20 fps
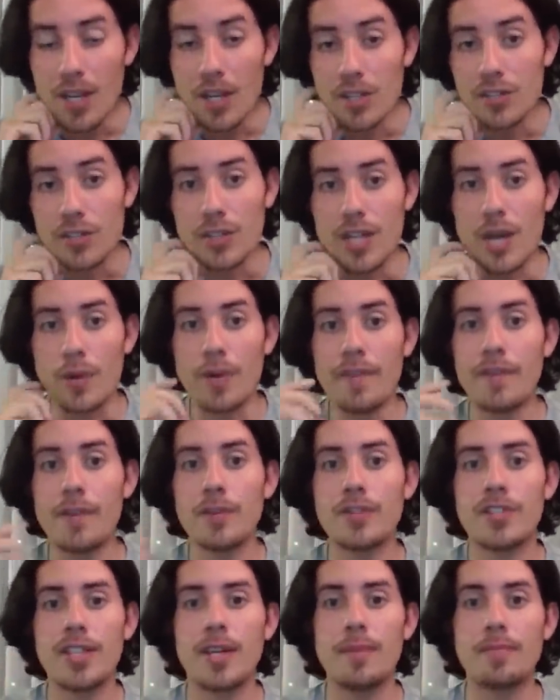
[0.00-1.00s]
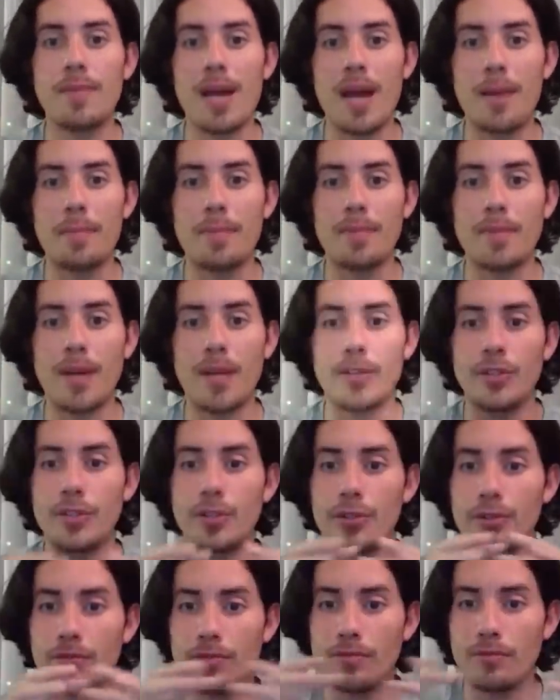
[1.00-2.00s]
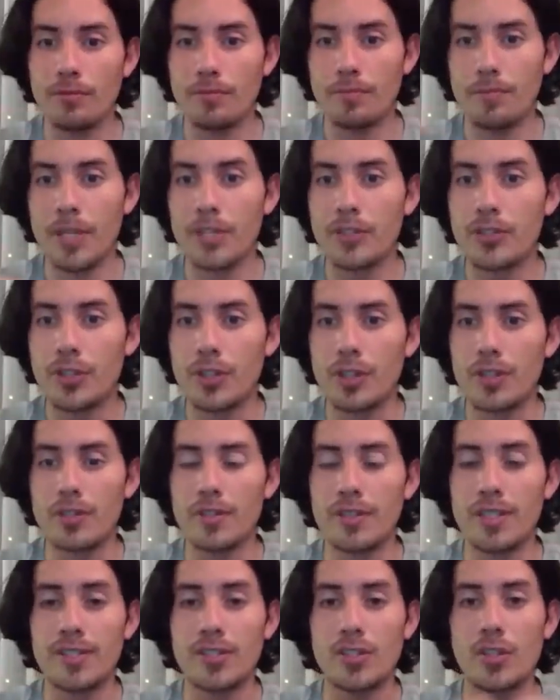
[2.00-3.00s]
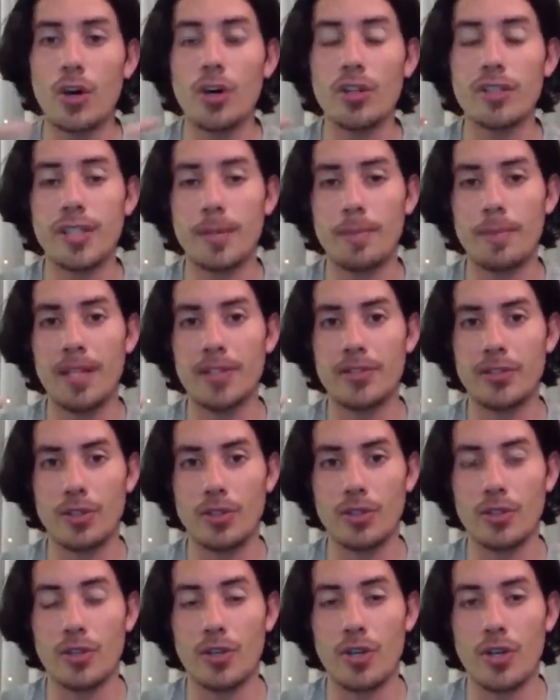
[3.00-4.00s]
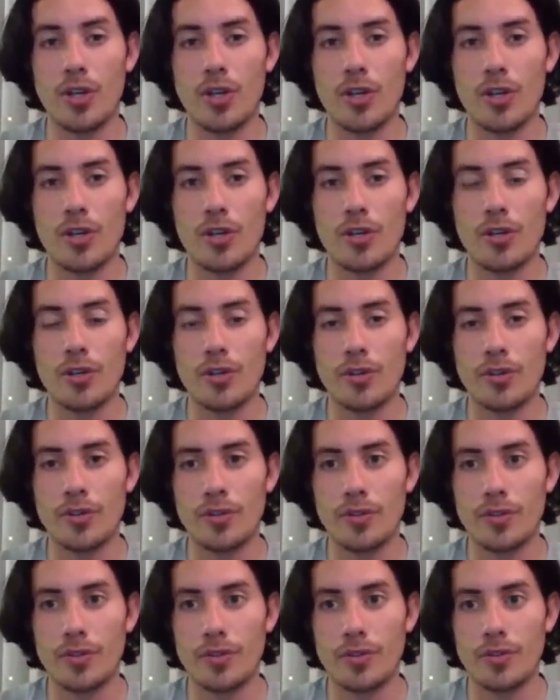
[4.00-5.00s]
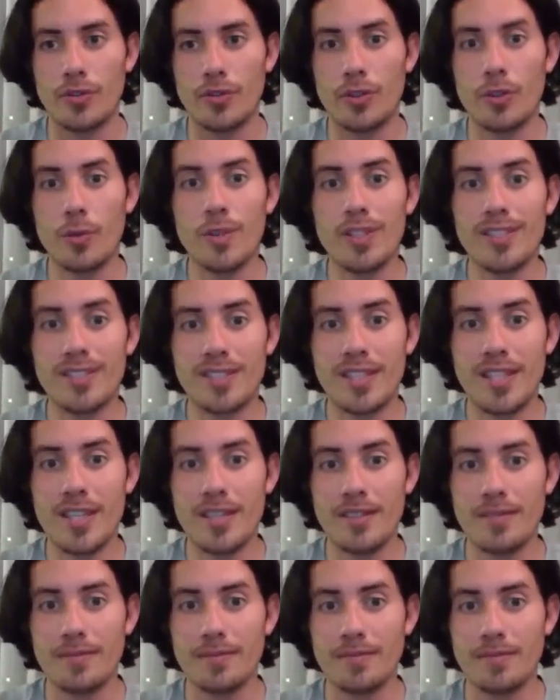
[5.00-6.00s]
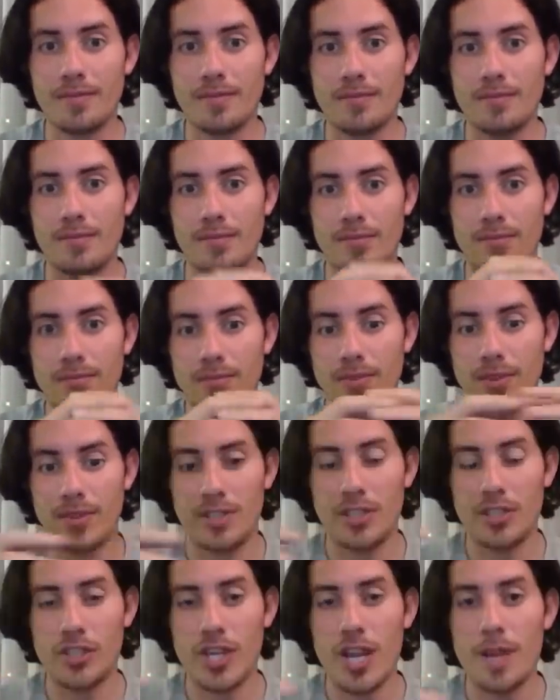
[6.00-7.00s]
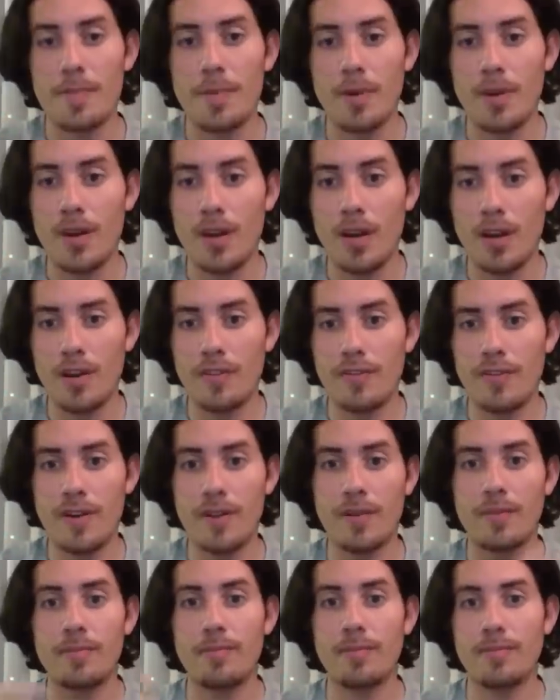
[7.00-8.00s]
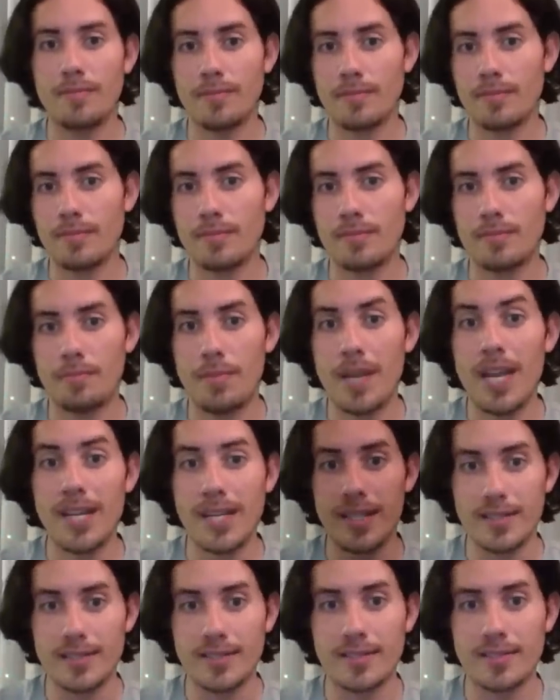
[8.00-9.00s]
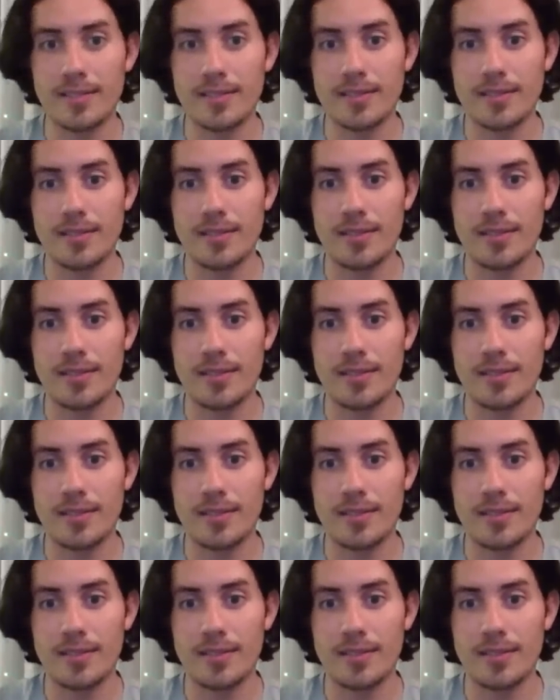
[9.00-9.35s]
So now if you see a map and you picture the Scotia Plateau, you will see the shape of a penis.